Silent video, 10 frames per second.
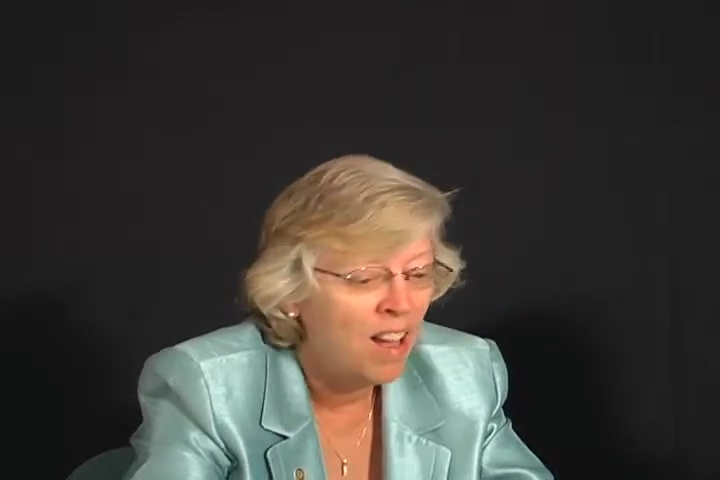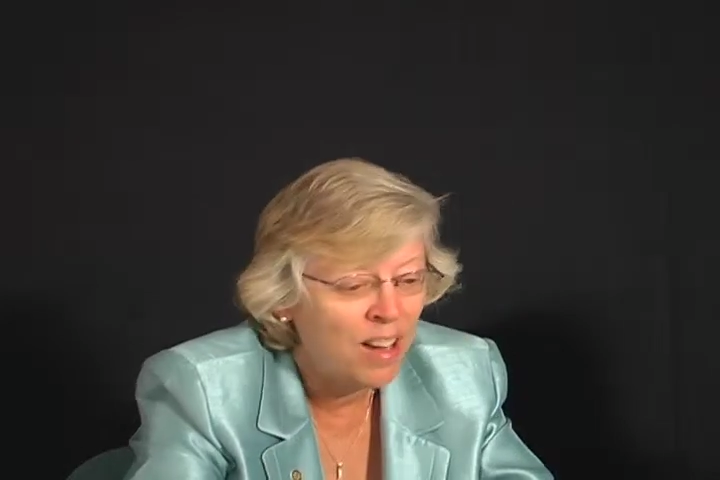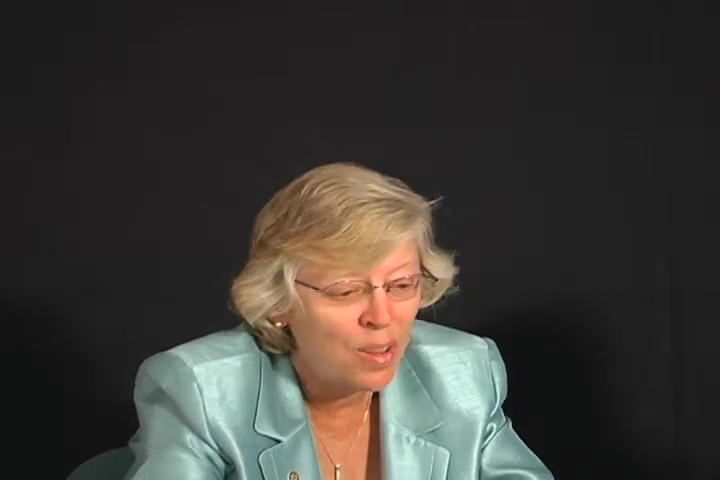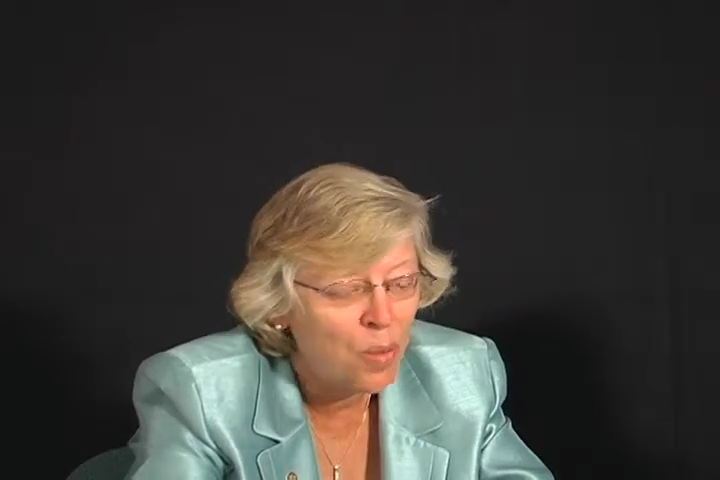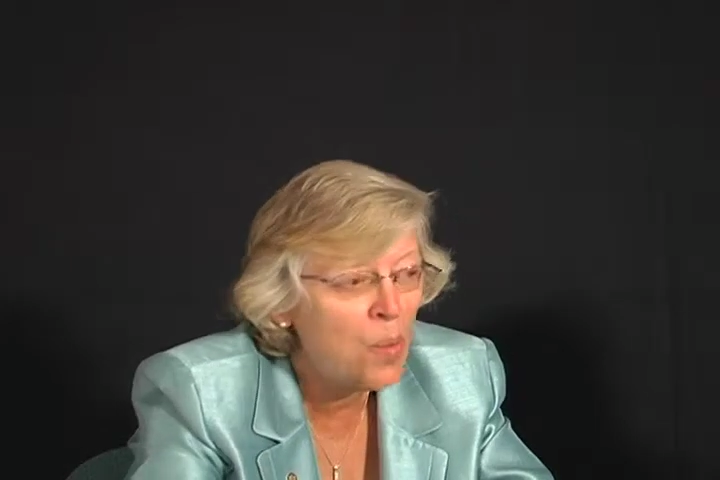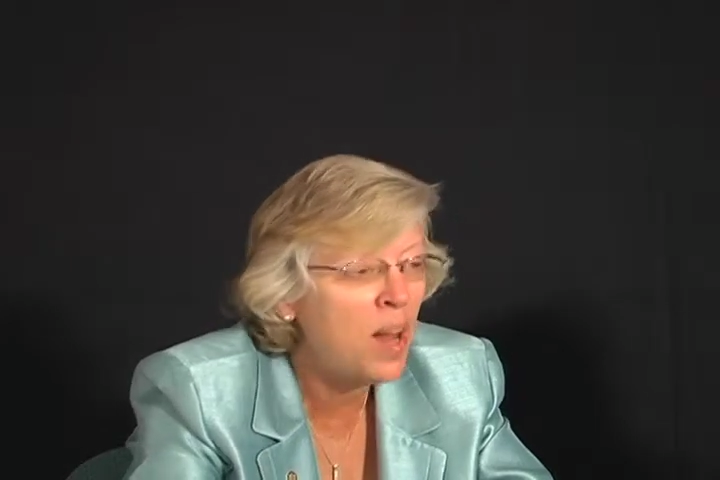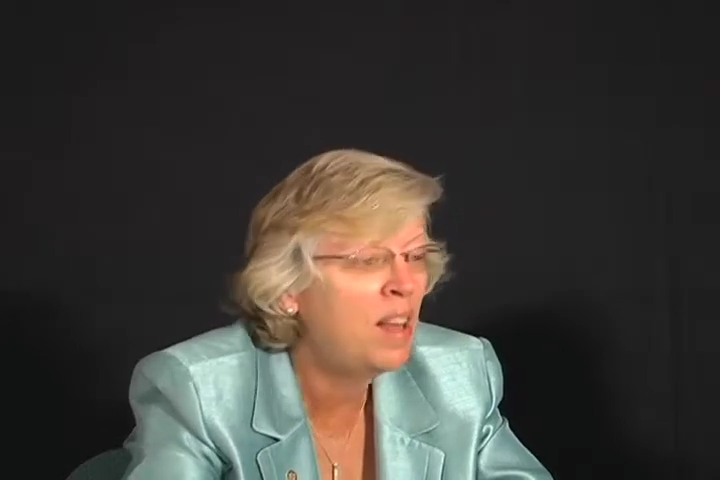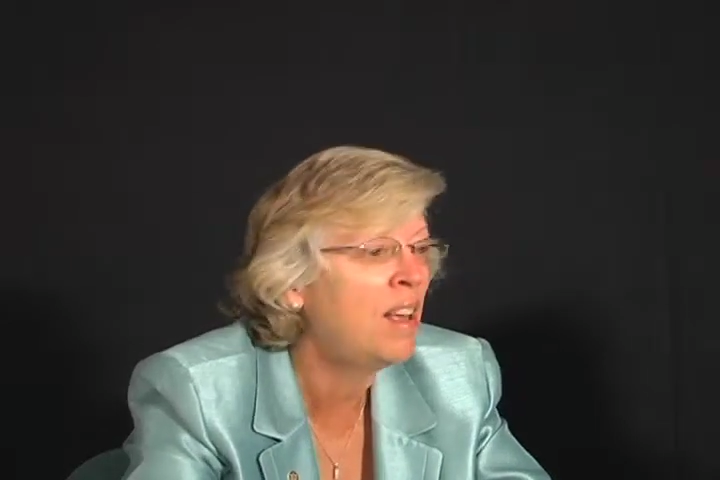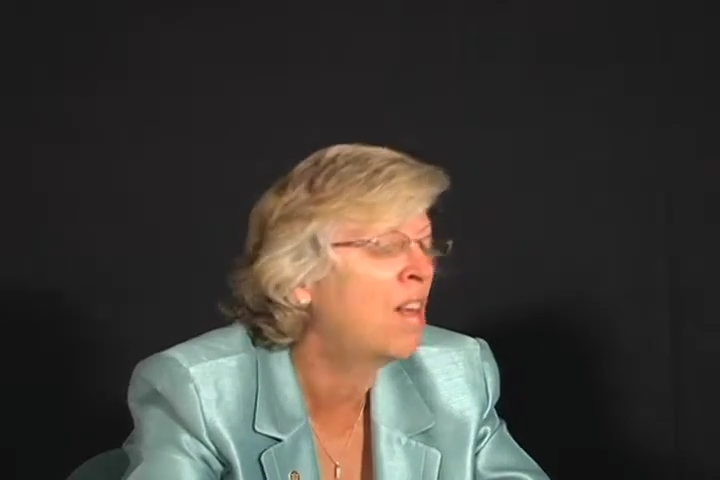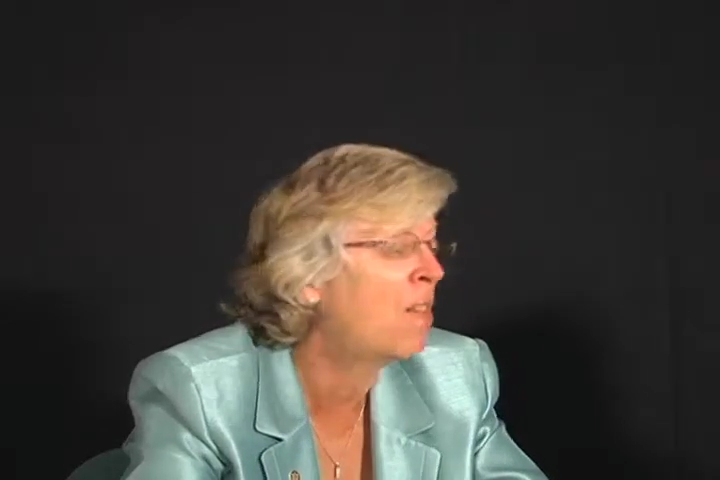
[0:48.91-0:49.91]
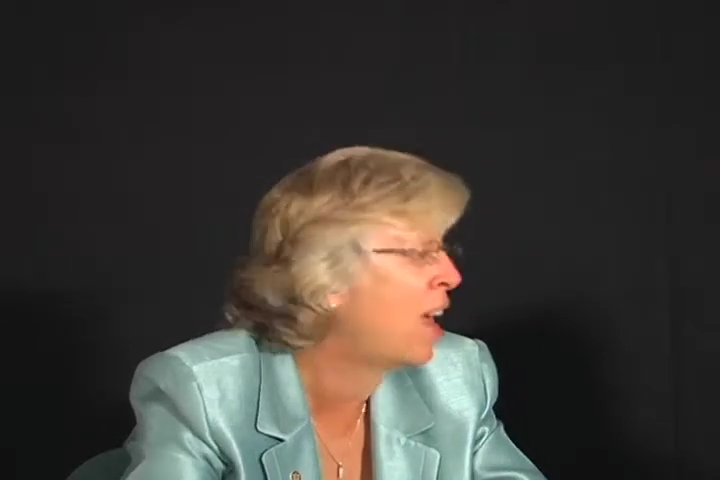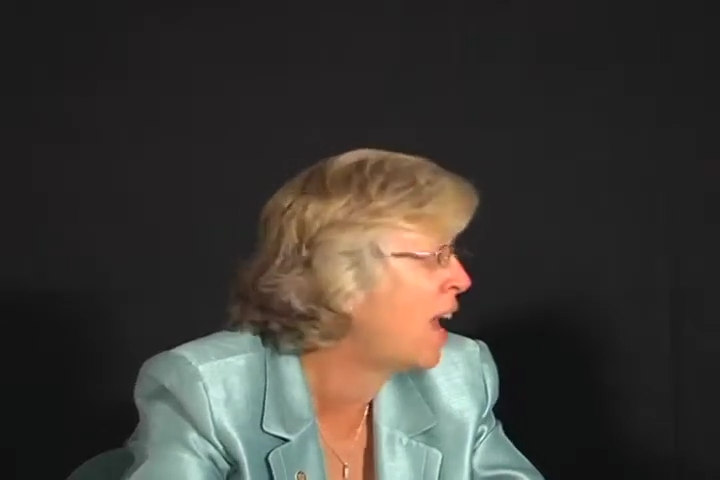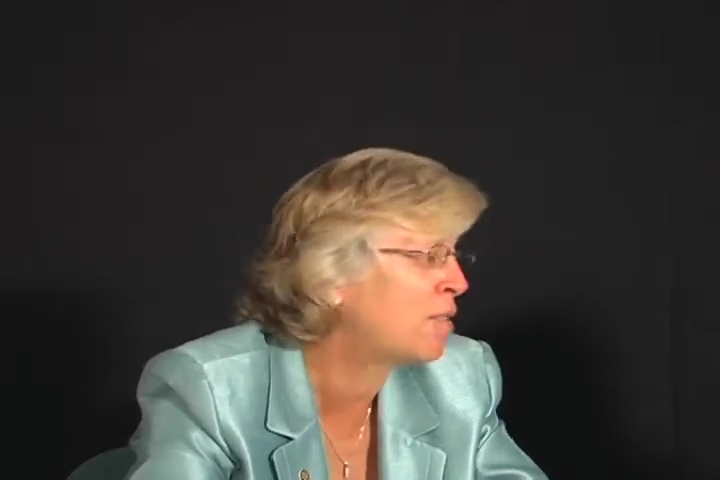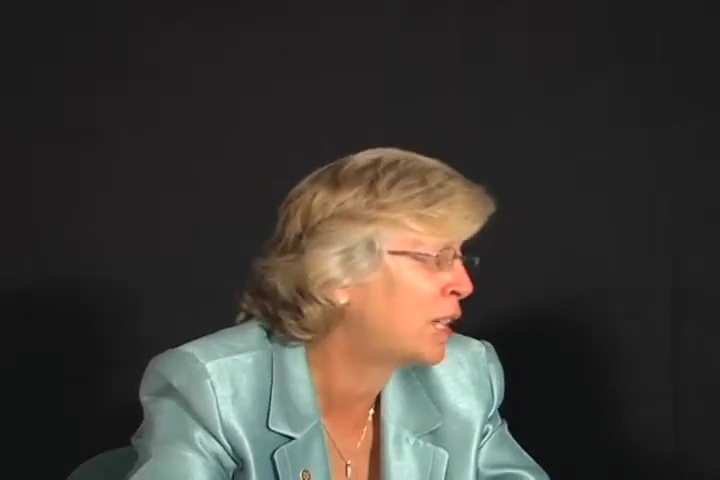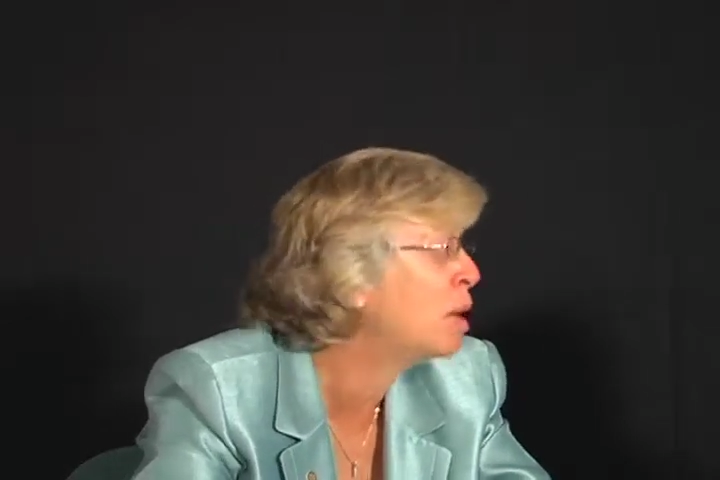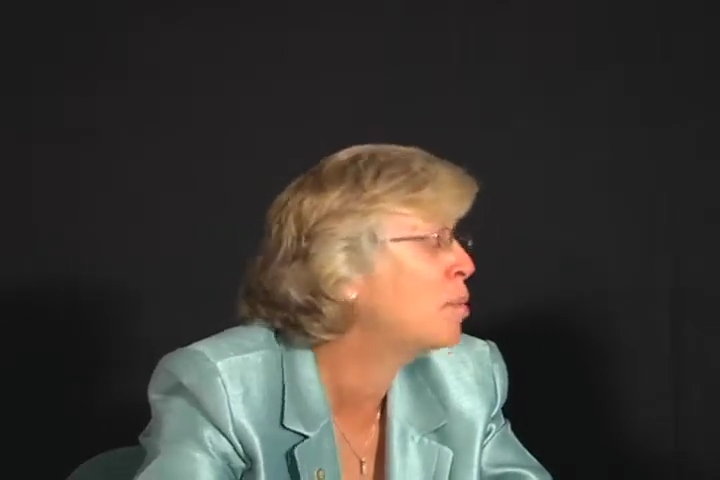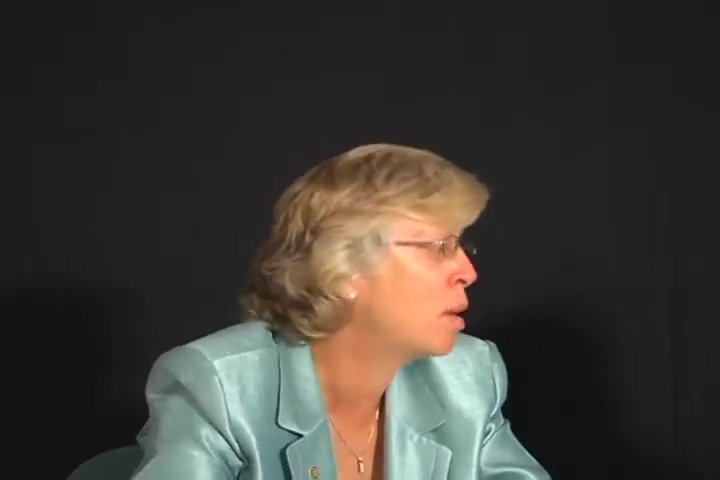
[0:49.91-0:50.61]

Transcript: And on the one hand, they have to keep